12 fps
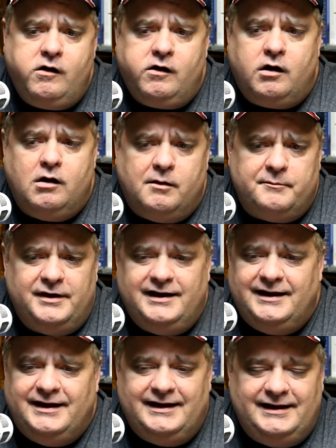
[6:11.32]
Um,
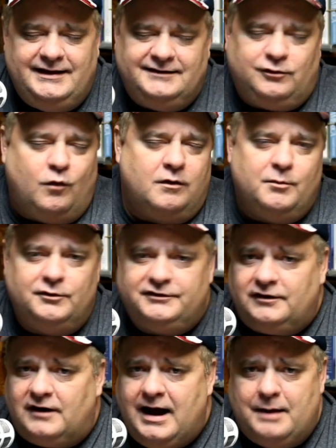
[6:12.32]
his
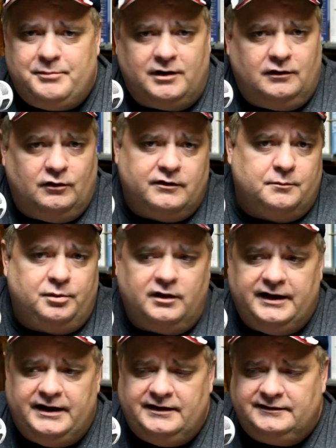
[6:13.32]
hormones are hopping all over the
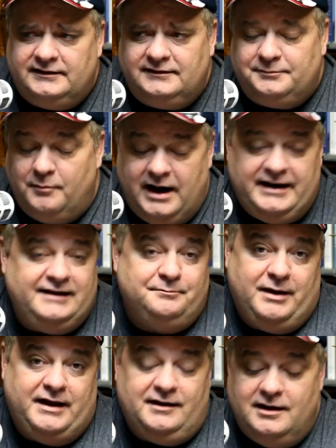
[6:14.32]
place. His mind, he,
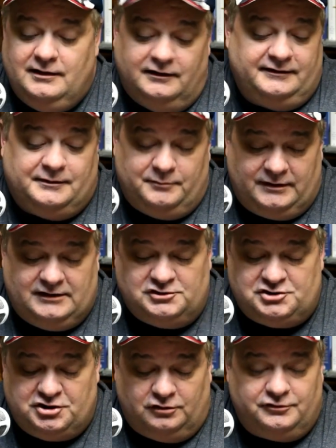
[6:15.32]
ba listen,
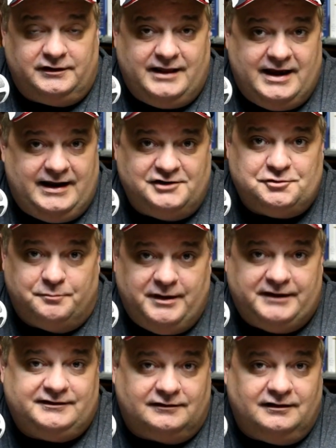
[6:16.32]
children that age are
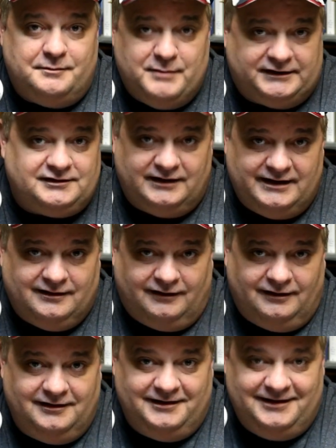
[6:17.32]
basically mentally
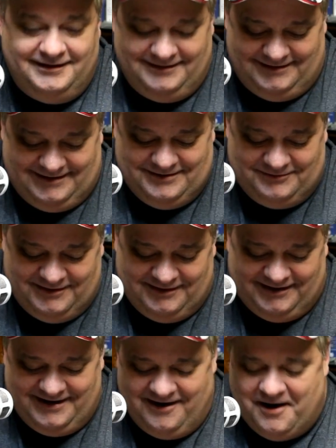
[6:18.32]
ill. They
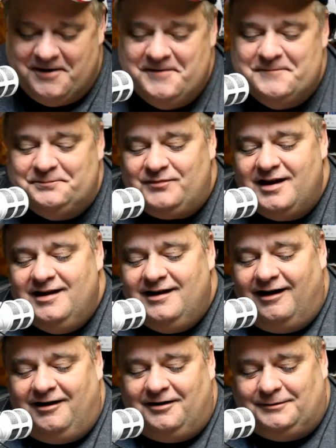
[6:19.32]
really are.
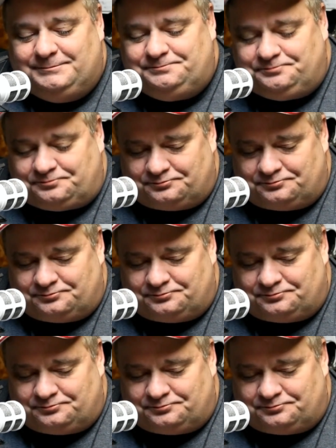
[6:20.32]
Um,